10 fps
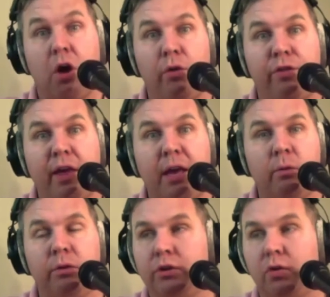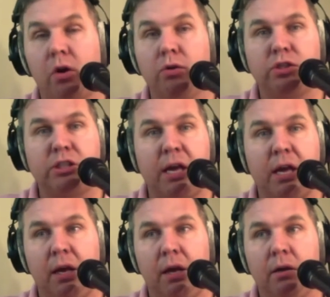whole thing with Crow
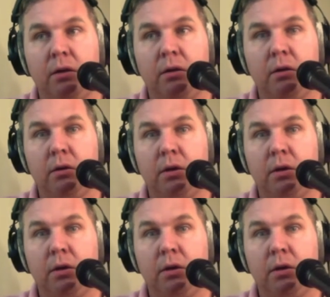Sting. He